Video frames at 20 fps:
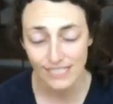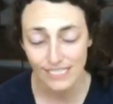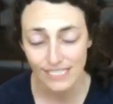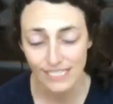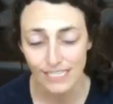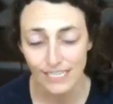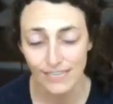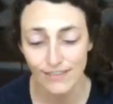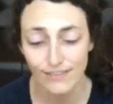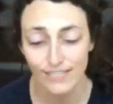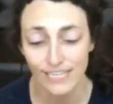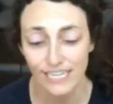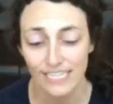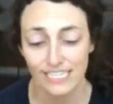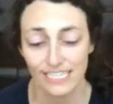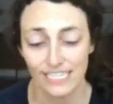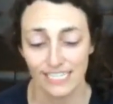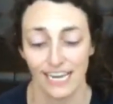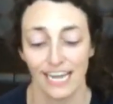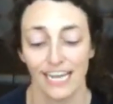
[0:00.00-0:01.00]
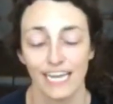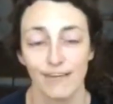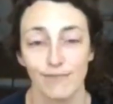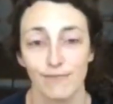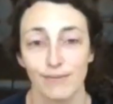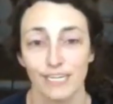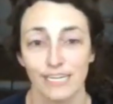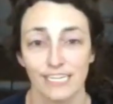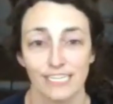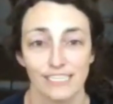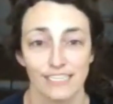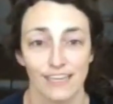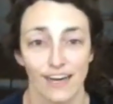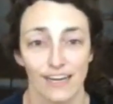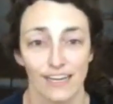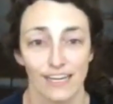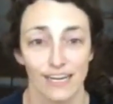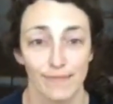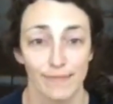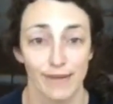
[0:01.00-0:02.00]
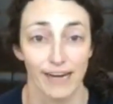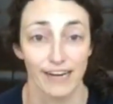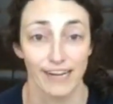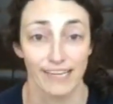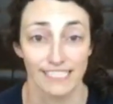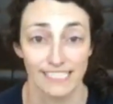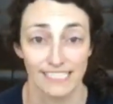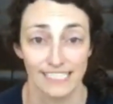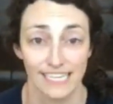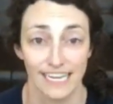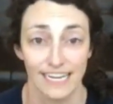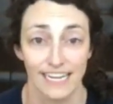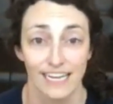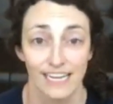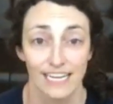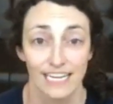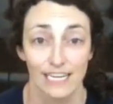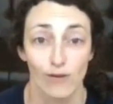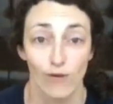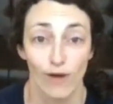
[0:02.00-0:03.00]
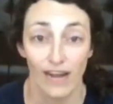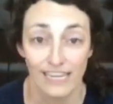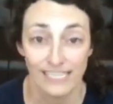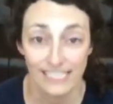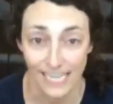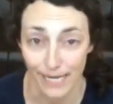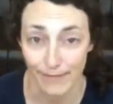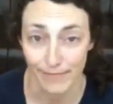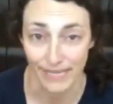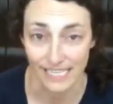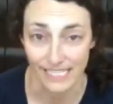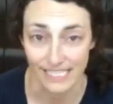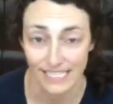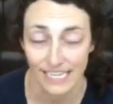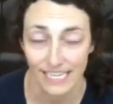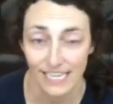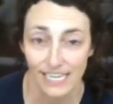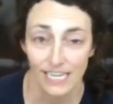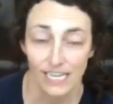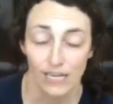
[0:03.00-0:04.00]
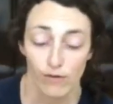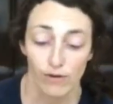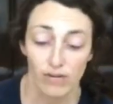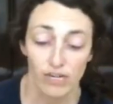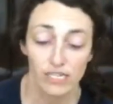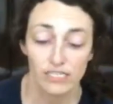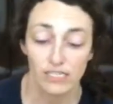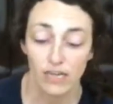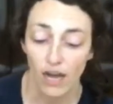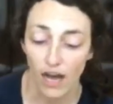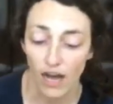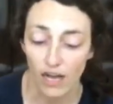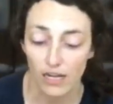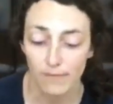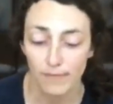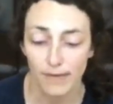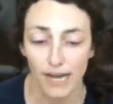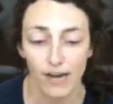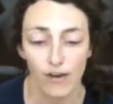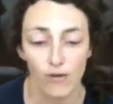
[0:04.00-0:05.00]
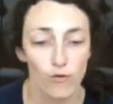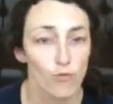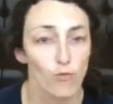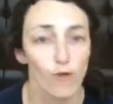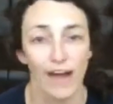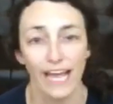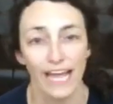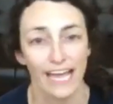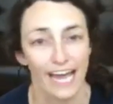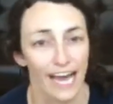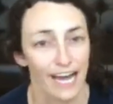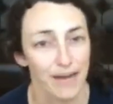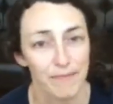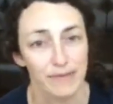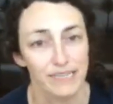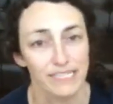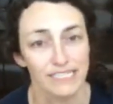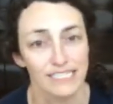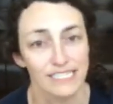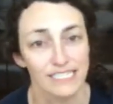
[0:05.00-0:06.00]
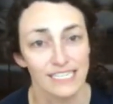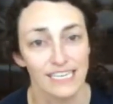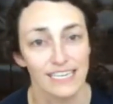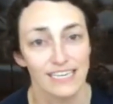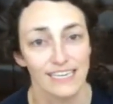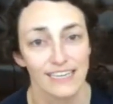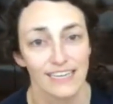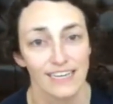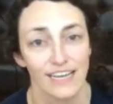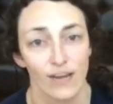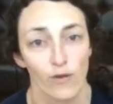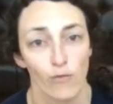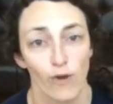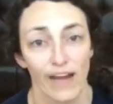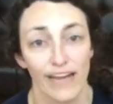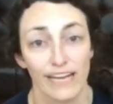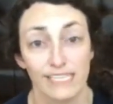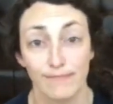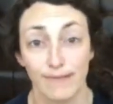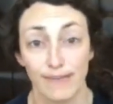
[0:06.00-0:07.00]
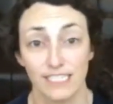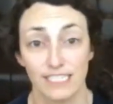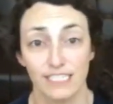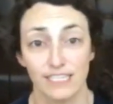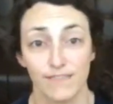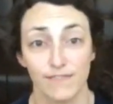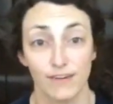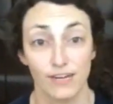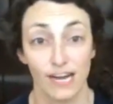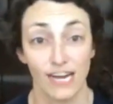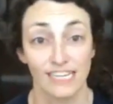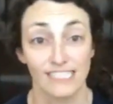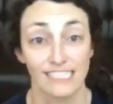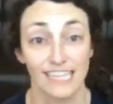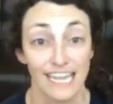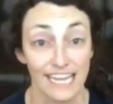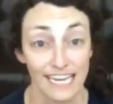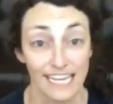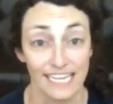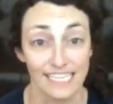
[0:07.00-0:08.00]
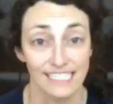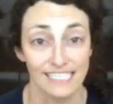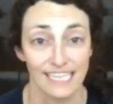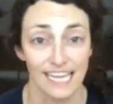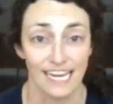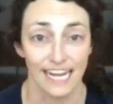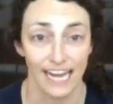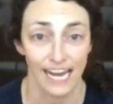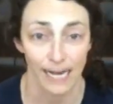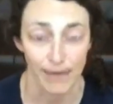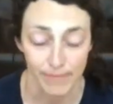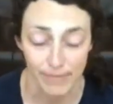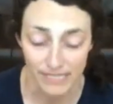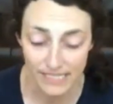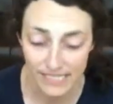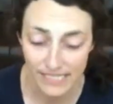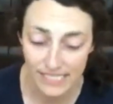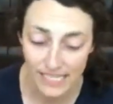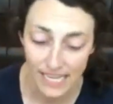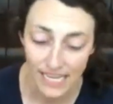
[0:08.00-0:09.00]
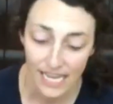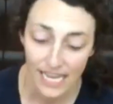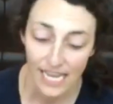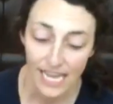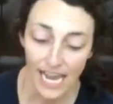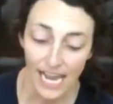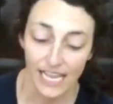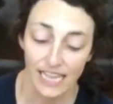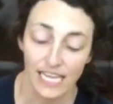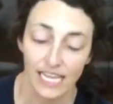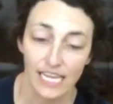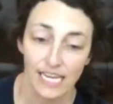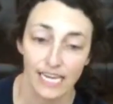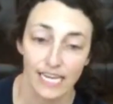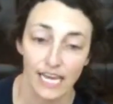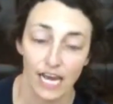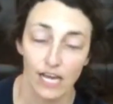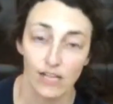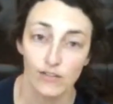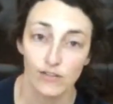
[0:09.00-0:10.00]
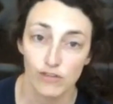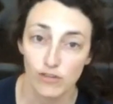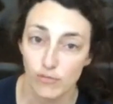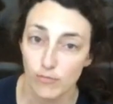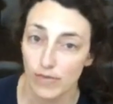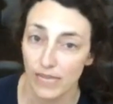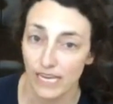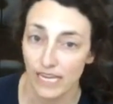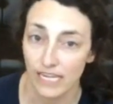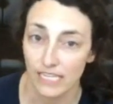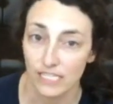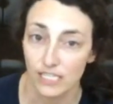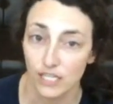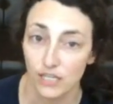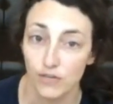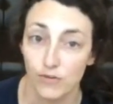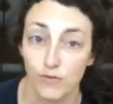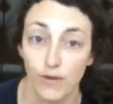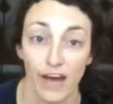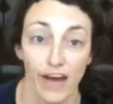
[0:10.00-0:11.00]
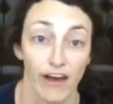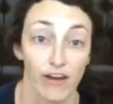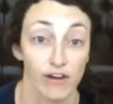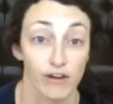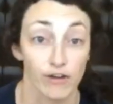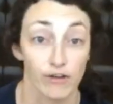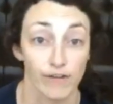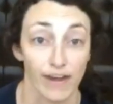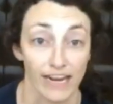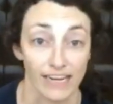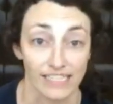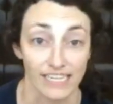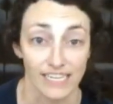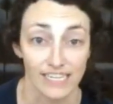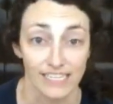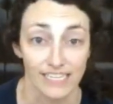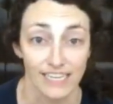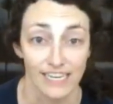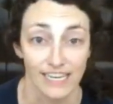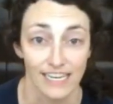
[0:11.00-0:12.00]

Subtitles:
So tonight we're going to talk about, as I said, quad dominance. We're going to talk about why it happens, why especially for us ladies that it happens, and then a little bit into how to correct it,